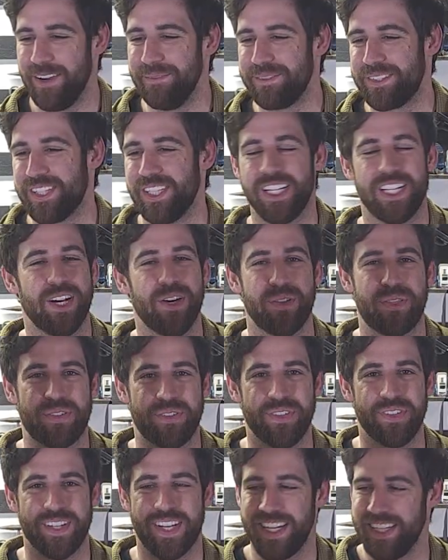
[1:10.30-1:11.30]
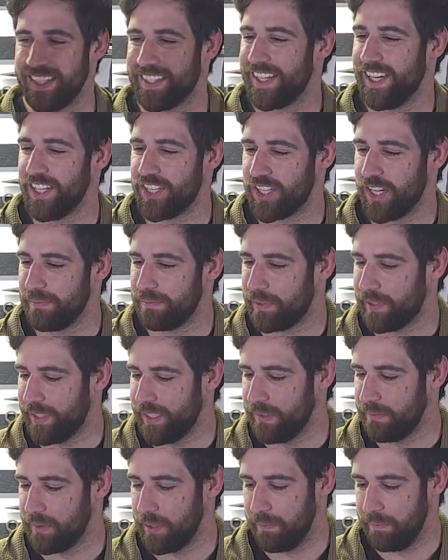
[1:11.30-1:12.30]
I'm just gonna go through and kind of touch up,
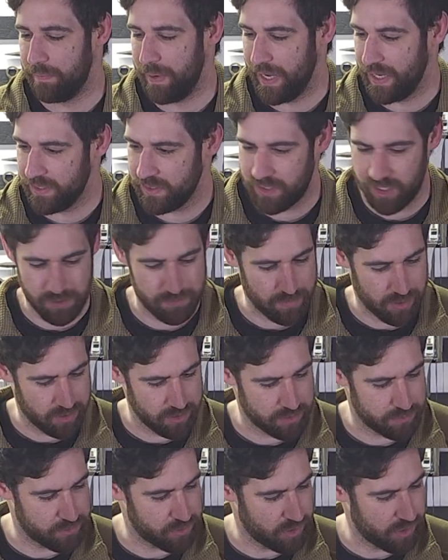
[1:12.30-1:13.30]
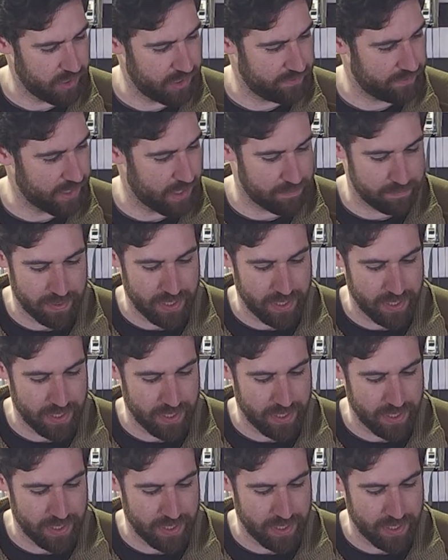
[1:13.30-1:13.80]
clean up the bandsaw marks, which aren't even that